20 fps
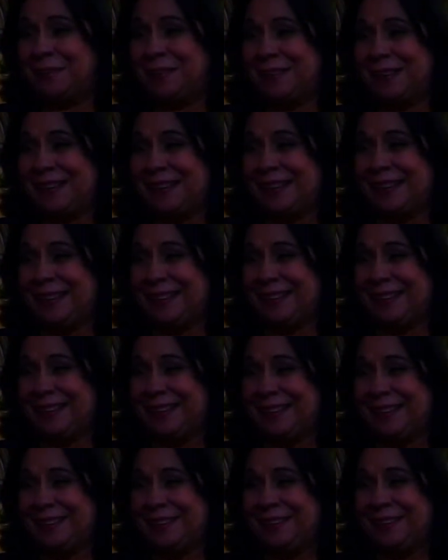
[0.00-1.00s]
America
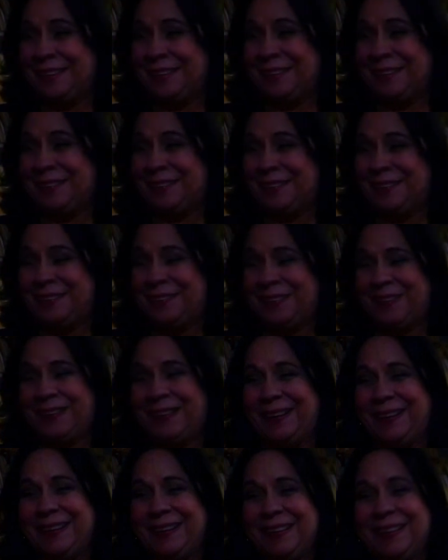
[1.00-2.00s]
here, you know, of,
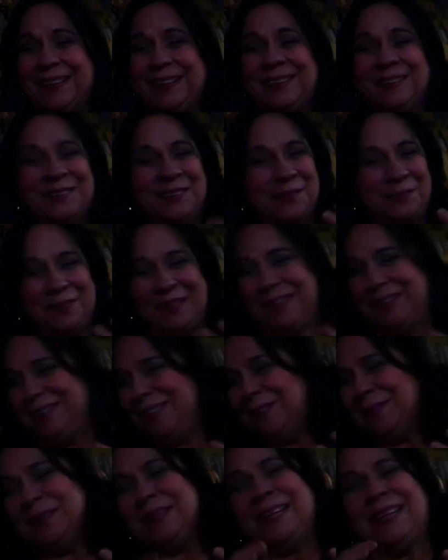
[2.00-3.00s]
uh,
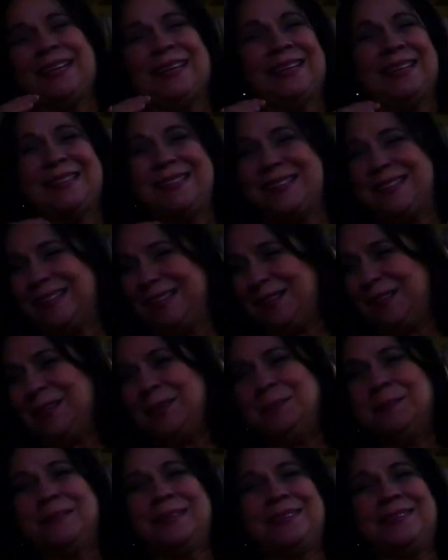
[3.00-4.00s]
Domin- Dominicans and
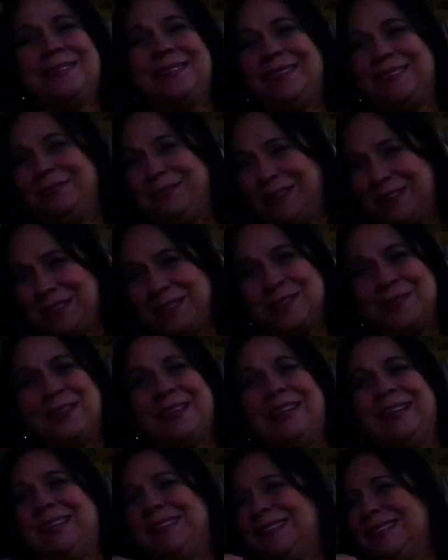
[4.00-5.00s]
Cubans and
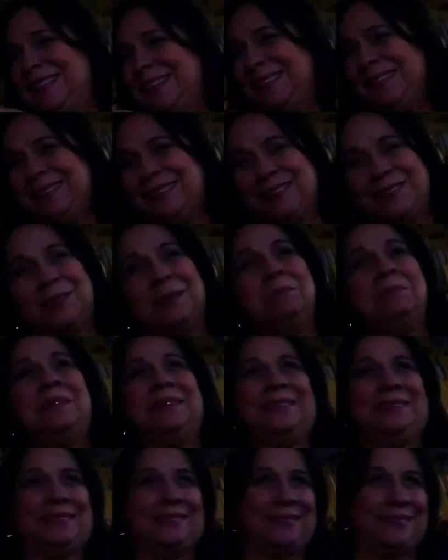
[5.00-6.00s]
Venezuelans and
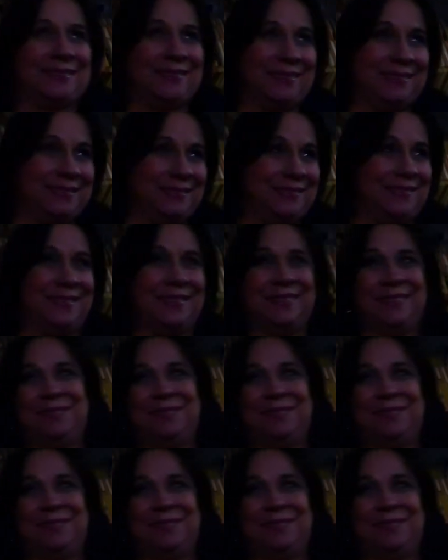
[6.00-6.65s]
Colombians and